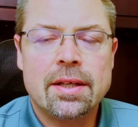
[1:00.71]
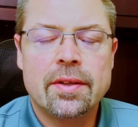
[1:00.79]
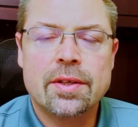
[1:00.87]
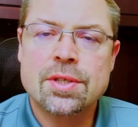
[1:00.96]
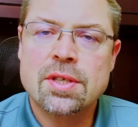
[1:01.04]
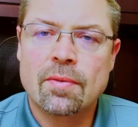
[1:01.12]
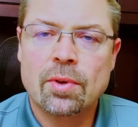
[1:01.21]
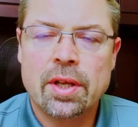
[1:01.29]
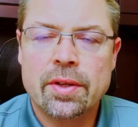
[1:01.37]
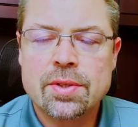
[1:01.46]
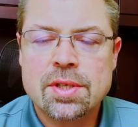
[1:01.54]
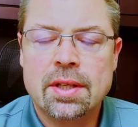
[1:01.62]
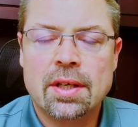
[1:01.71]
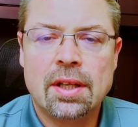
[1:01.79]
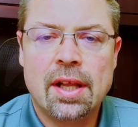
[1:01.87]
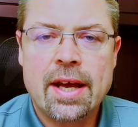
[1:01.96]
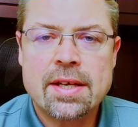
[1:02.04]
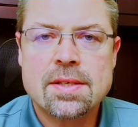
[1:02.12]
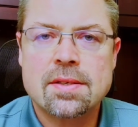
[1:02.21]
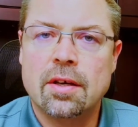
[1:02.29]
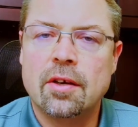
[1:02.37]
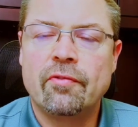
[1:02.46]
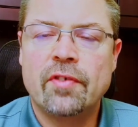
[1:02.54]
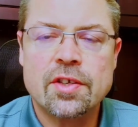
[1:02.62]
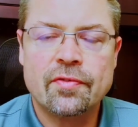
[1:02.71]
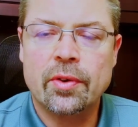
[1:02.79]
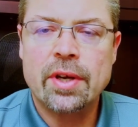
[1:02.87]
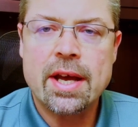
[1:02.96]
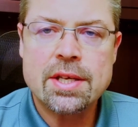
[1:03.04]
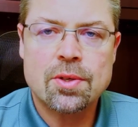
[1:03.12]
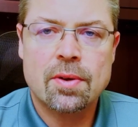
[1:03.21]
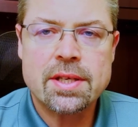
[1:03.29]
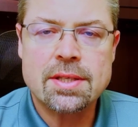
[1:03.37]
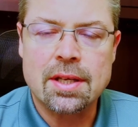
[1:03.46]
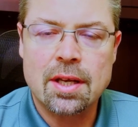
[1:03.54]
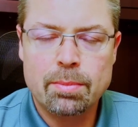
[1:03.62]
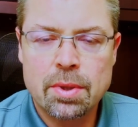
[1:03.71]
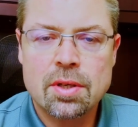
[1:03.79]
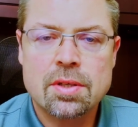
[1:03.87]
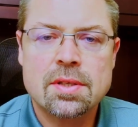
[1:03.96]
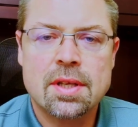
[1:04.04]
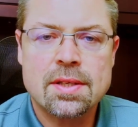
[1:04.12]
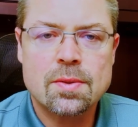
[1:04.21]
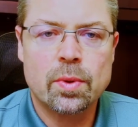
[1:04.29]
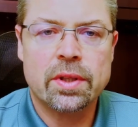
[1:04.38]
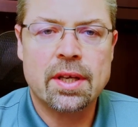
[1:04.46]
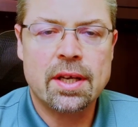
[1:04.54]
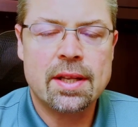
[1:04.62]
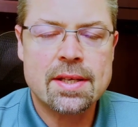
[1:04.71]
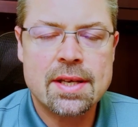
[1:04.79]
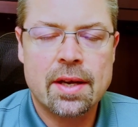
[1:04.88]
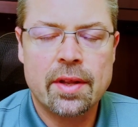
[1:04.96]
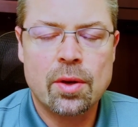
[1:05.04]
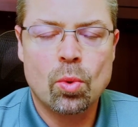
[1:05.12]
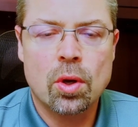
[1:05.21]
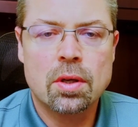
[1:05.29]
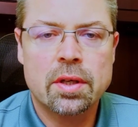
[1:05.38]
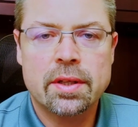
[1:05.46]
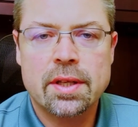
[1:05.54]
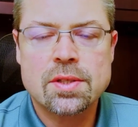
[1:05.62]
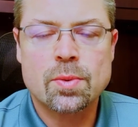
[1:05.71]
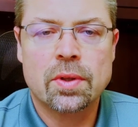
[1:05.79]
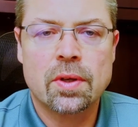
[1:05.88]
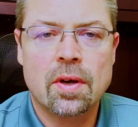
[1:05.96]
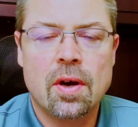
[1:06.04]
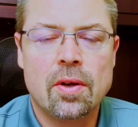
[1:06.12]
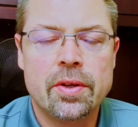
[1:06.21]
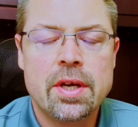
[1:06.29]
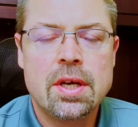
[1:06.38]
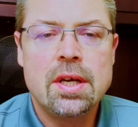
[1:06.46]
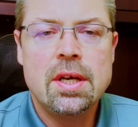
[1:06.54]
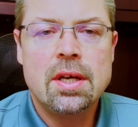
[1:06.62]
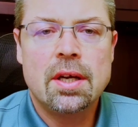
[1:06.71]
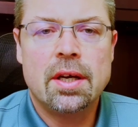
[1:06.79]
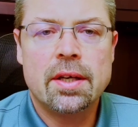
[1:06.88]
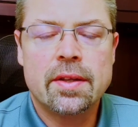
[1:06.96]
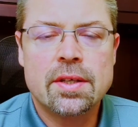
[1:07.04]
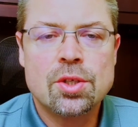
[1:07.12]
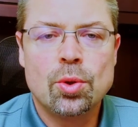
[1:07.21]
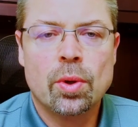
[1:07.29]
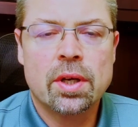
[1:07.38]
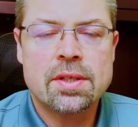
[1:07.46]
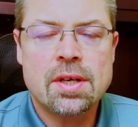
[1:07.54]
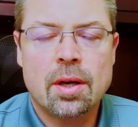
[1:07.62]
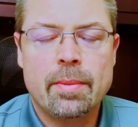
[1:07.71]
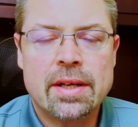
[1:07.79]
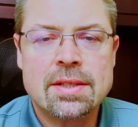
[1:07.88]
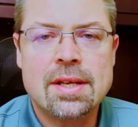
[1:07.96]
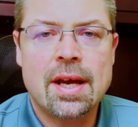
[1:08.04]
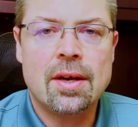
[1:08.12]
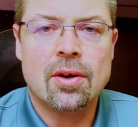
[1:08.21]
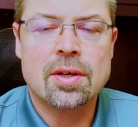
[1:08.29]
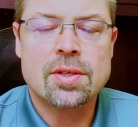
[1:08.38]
there's several others in the class of phosphodiesterase inhibitors. That's how they work. That's what they're called. The two we're going to talk about today are